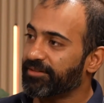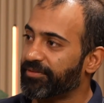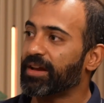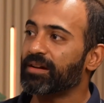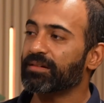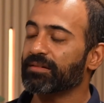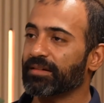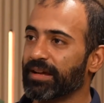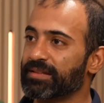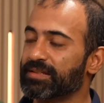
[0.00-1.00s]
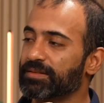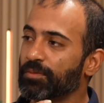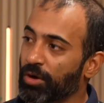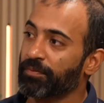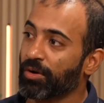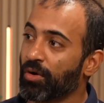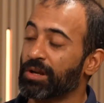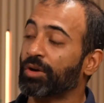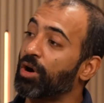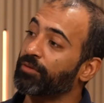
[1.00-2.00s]
where it's what we
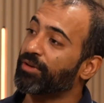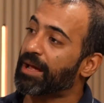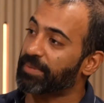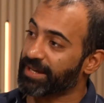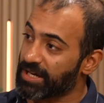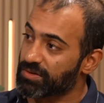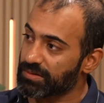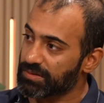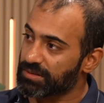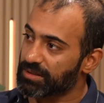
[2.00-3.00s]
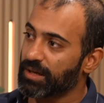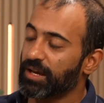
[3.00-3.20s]
call a call for applications,